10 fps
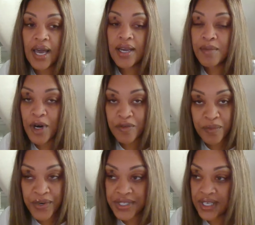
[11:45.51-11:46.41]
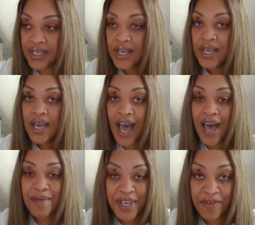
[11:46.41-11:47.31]
I come home from prison,
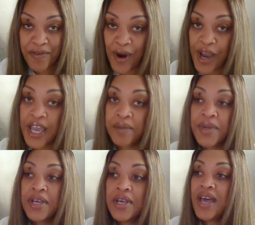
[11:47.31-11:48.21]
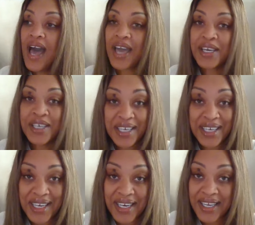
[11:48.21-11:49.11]
I've been framed, I couldn't
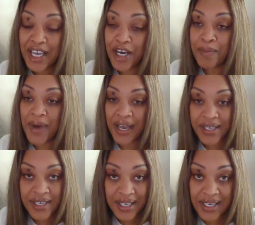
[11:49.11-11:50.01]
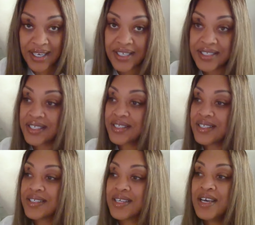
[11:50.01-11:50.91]
get any help, I couldn't get any
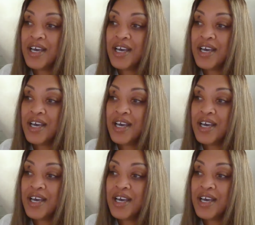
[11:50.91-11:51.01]
assistance.